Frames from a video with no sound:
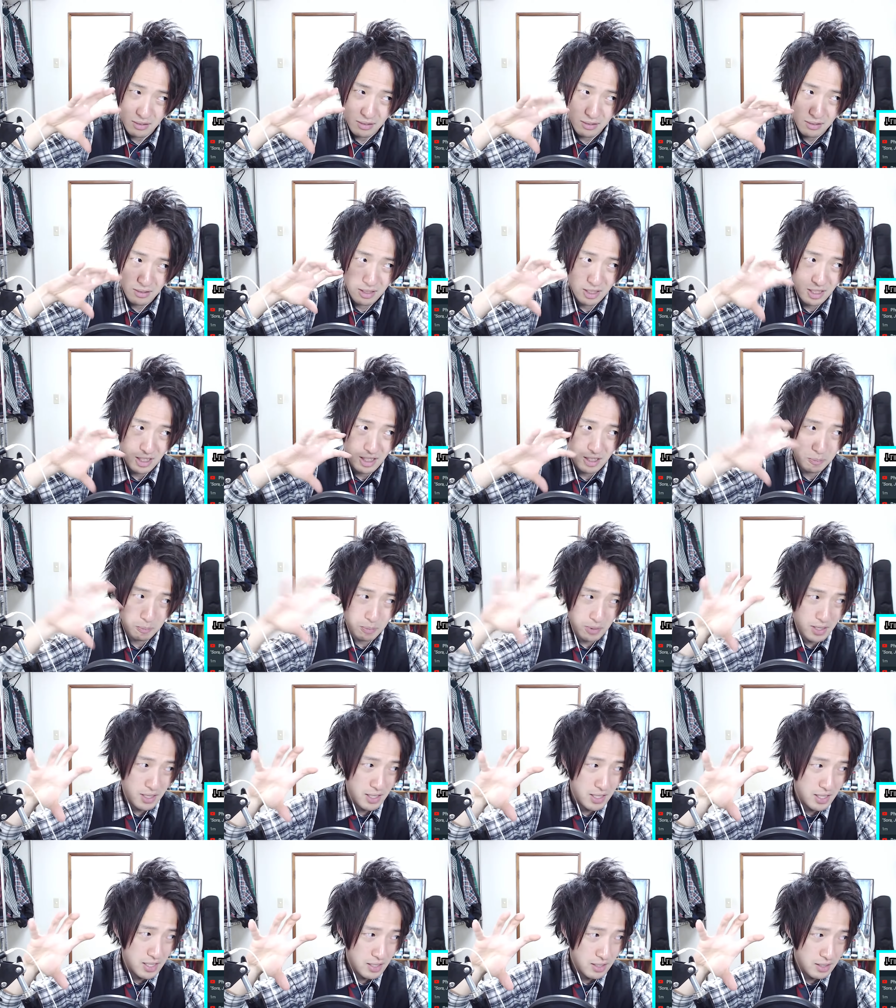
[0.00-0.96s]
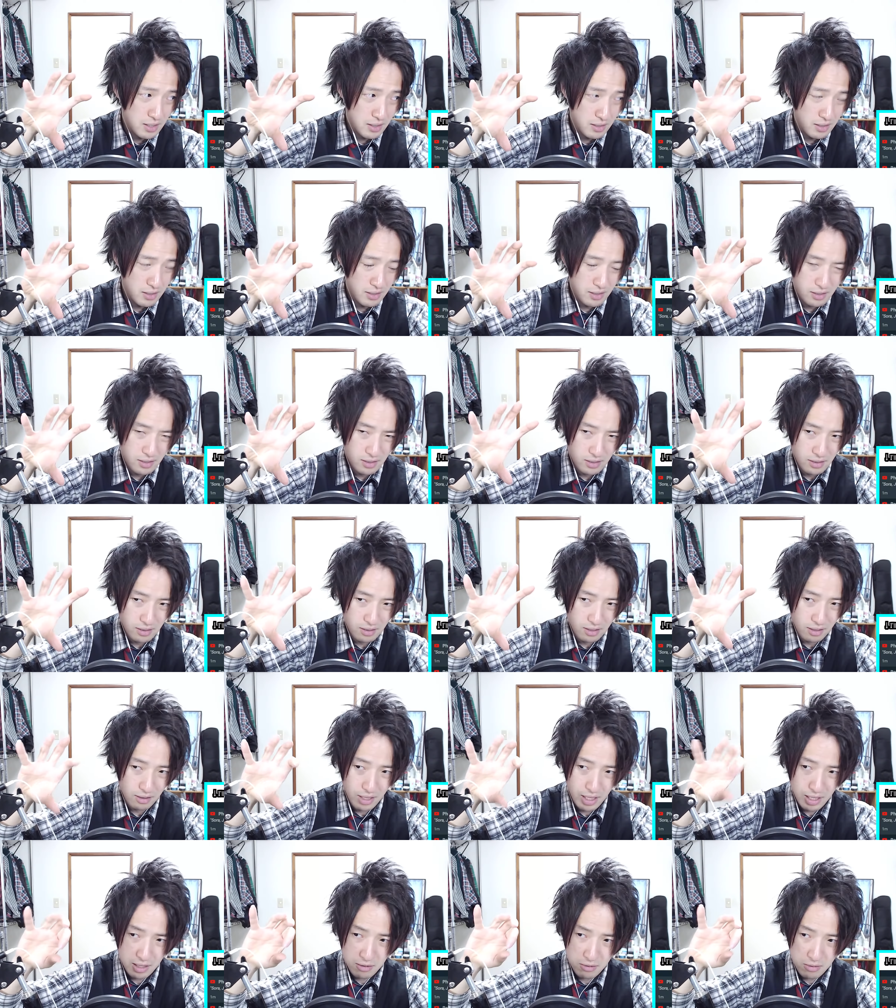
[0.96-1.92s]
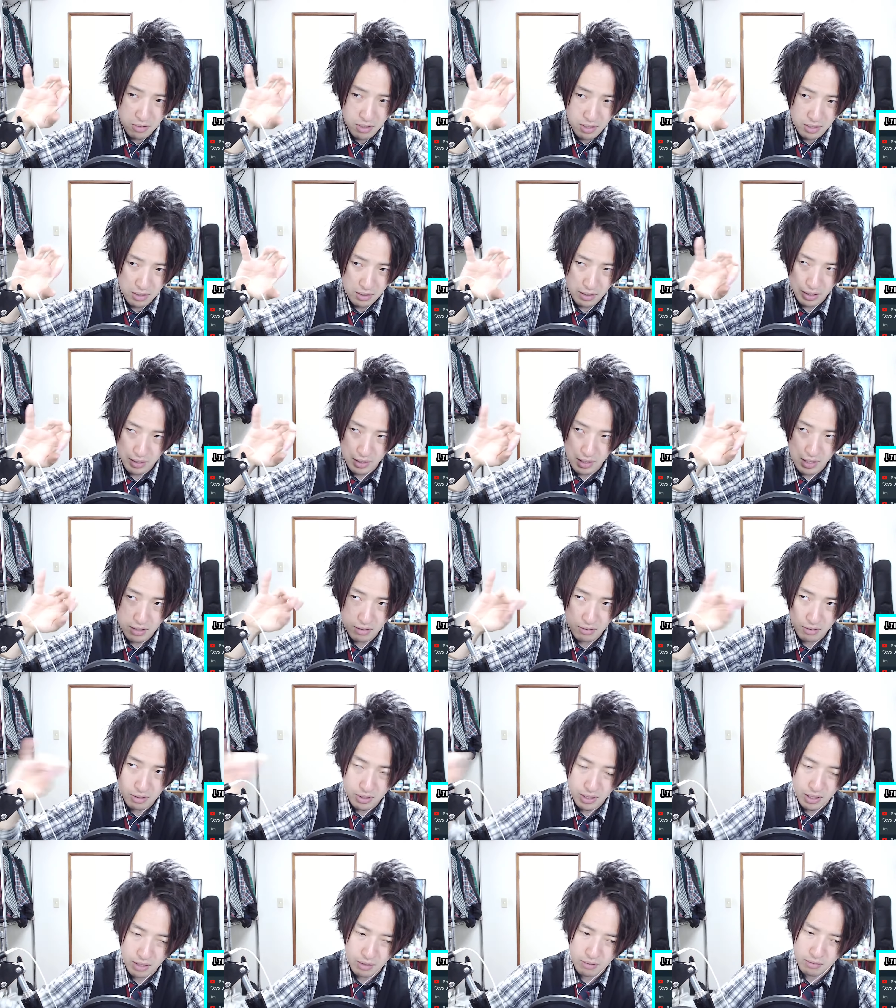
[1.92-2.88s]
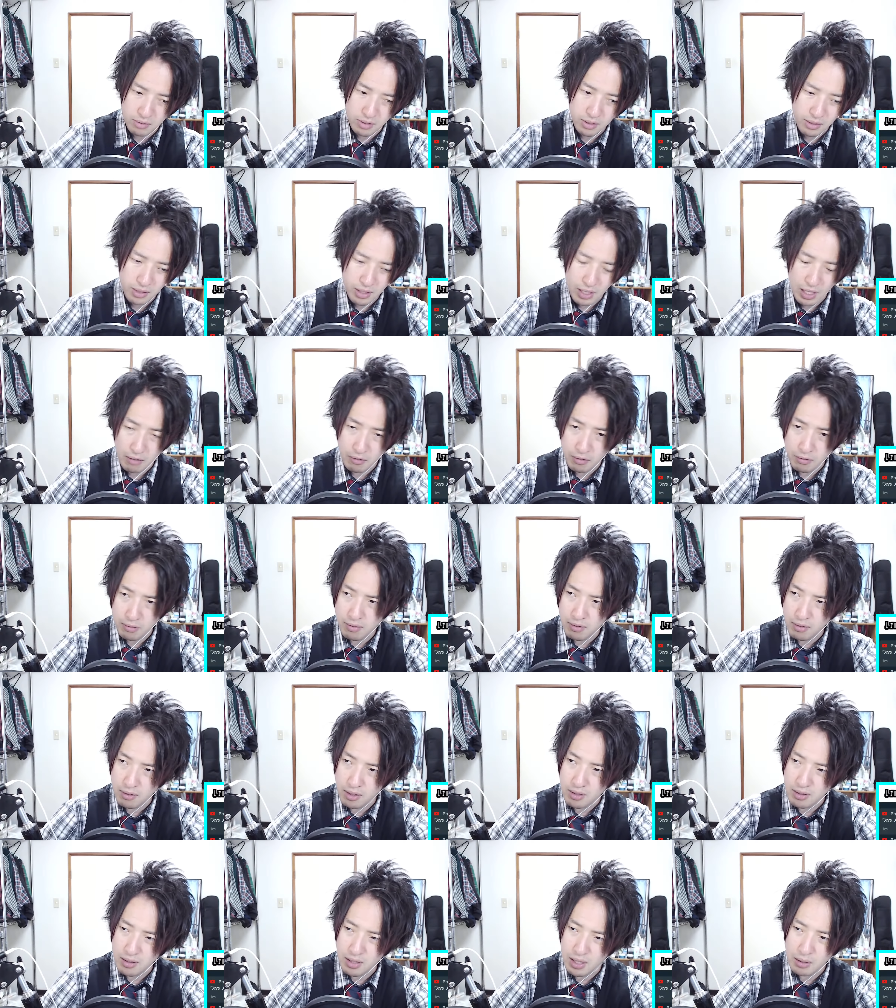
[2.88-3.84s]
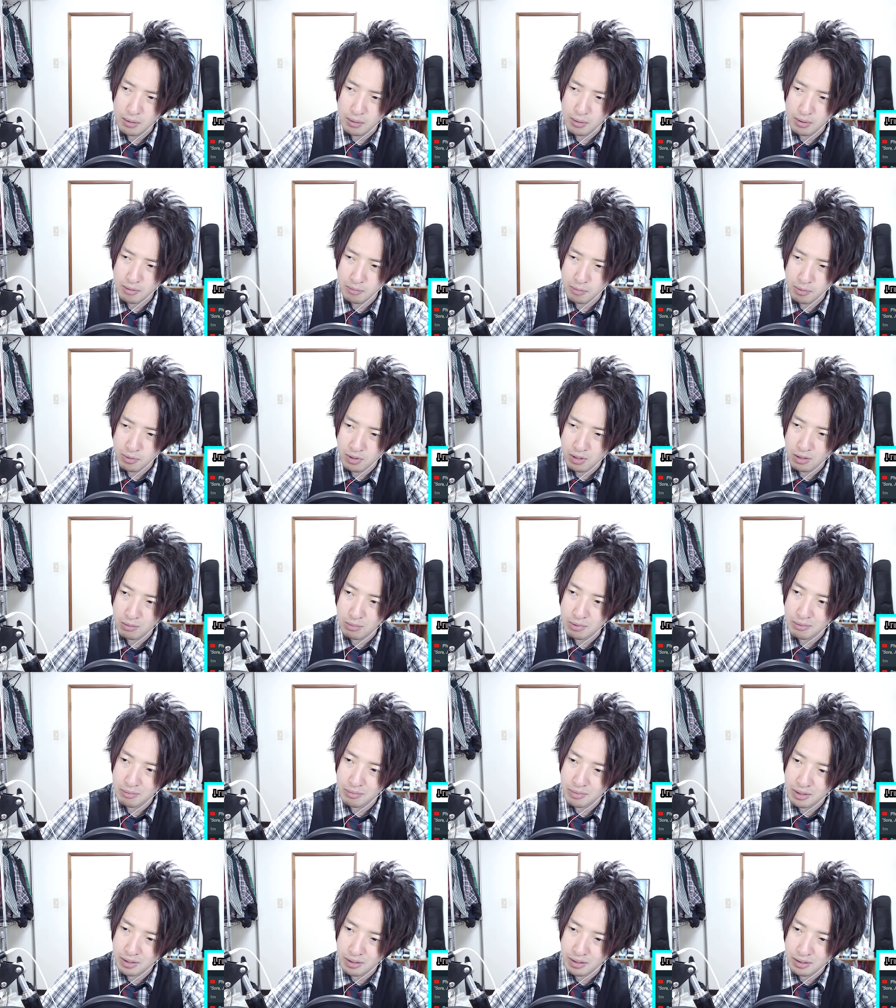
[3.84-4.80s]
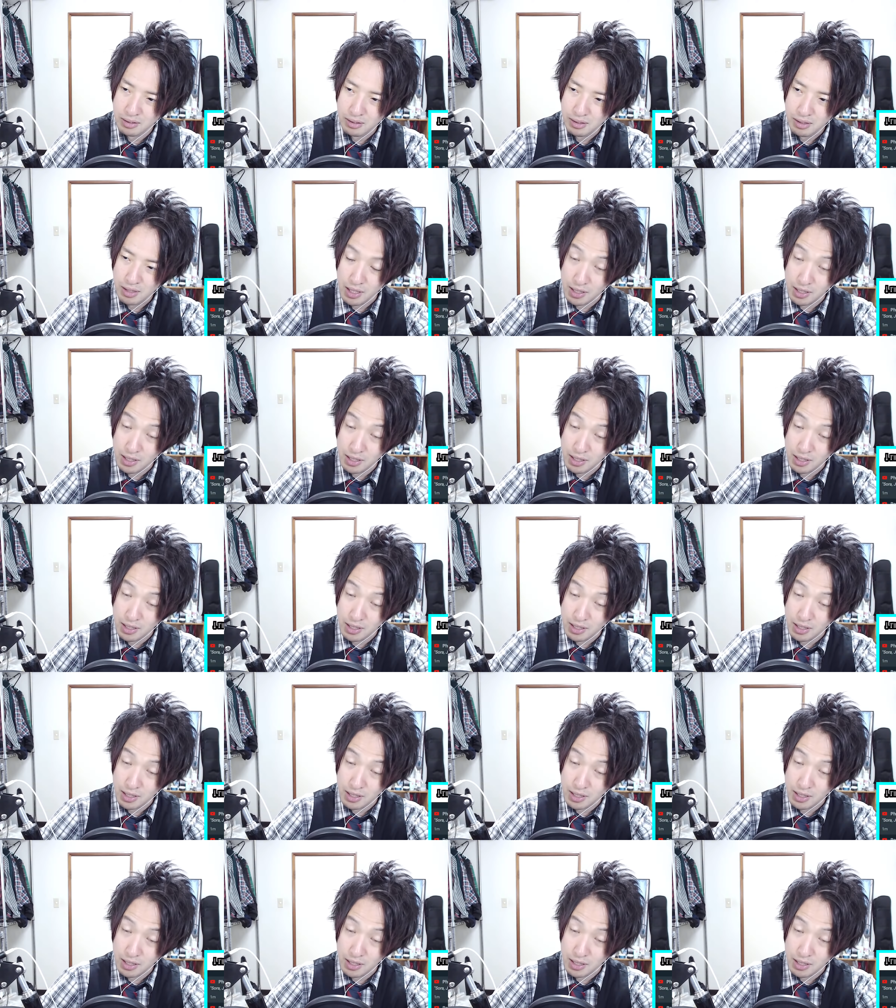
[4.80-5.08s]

speaking the language, like English, I don't really have like a lot of problems,